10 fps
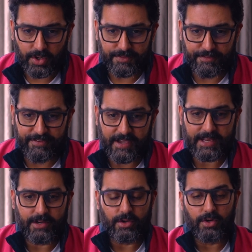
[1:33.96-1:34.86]
of a
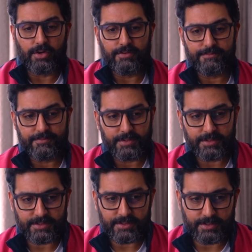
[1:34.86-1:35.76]
fan of
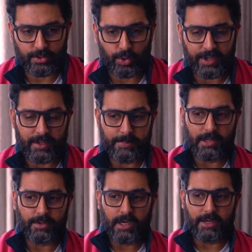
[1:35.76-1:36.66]
talking
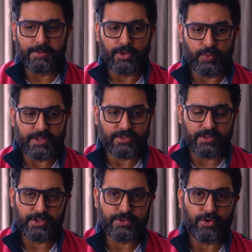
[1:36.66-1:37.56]
about how many wins
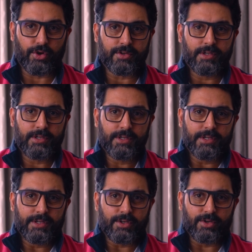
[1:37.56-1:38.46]
on the trot,
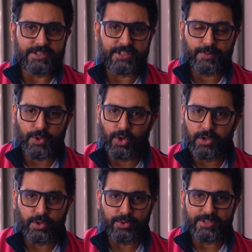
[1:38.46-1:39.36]
because as we all
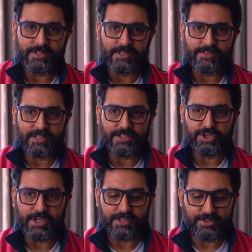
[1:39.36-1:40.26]
know, these things can
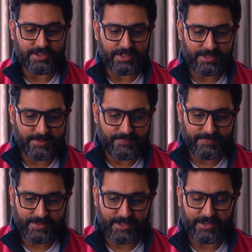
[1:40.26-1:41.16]
change uh,
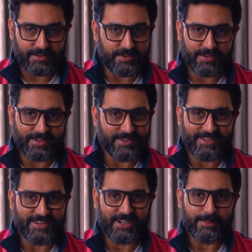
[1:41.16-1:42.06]
in, a, in,
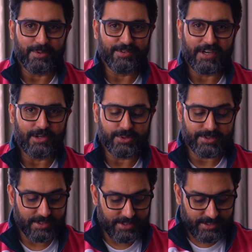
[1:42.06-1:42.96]
a, in, a, couple of
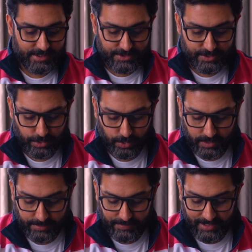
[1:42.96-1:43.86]
hours.
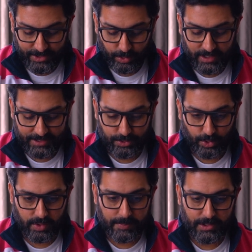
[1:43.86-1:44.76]
So um, I don't like to
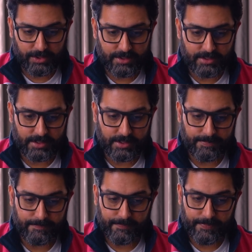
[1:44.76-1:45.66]
talk about it.
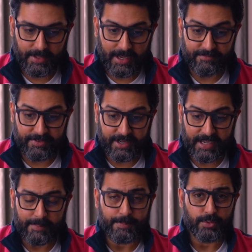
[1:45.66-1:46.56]
Um, I'm very
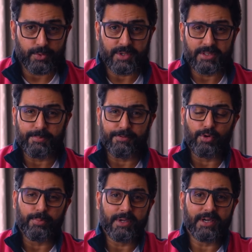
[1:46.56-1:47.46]
happy with the way they're
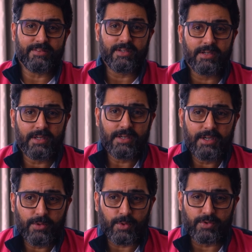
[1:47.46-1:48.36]
performing. I think
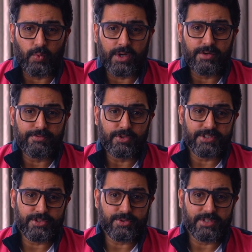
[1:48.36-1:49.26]
what's wonderful
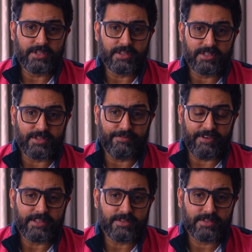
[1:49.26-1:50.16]
is to see the
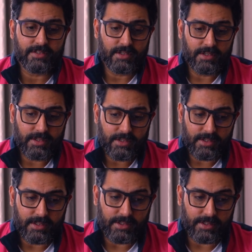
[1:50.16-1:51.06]
defense
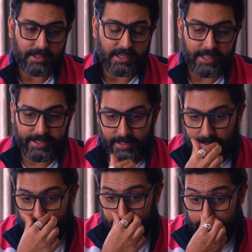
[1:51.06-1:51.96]
uh, click
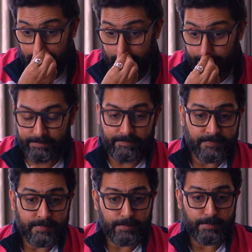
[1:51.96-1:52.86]
and uh,
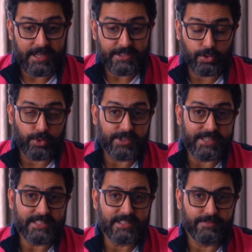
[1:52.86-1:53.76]
play so
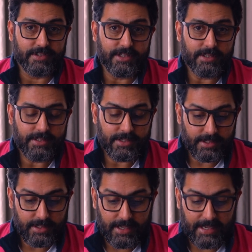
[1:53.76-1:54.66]
cohesively,
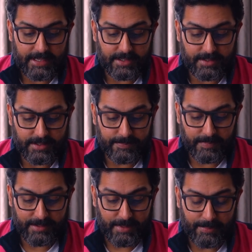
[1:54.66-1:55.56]
and
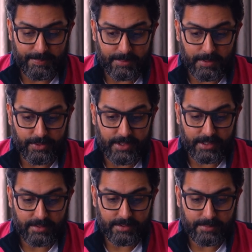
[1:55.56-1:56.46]
um, I'm happy about
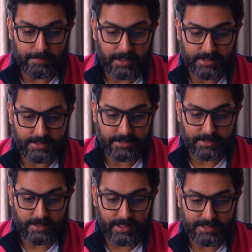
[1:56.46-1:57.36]
that. But
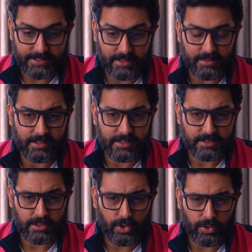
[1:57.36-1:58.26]
I still think
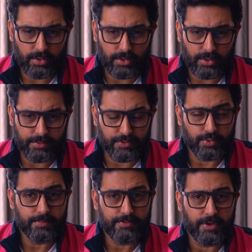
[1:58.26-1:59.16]
there's a lot of
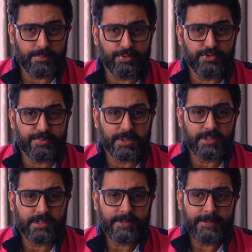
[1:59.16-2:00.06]
room for improvement.
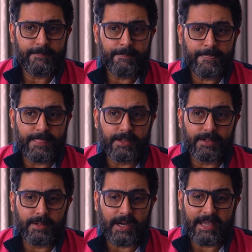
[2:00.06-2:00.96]

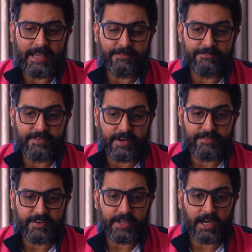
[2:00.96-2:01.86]
Uh, I have
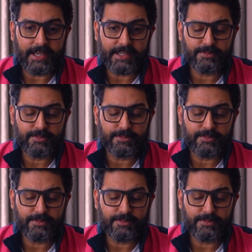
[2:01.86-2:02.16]
very, very high